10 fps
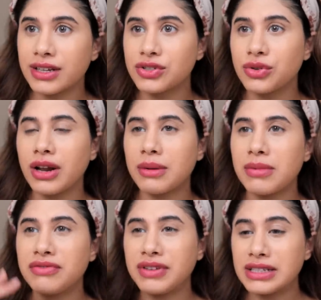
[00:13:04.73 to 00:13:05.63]
So like
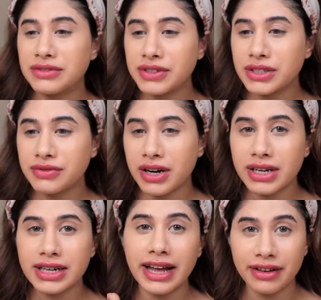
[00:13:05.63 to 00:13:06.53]
my face feels
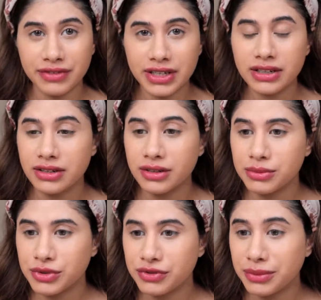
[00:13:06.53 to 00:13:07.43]
very heavy in
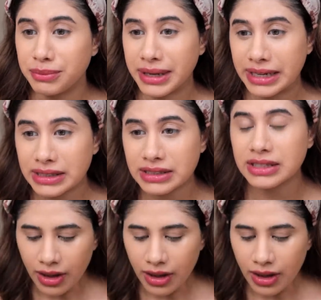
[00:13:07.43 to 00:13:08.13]
terms of the base.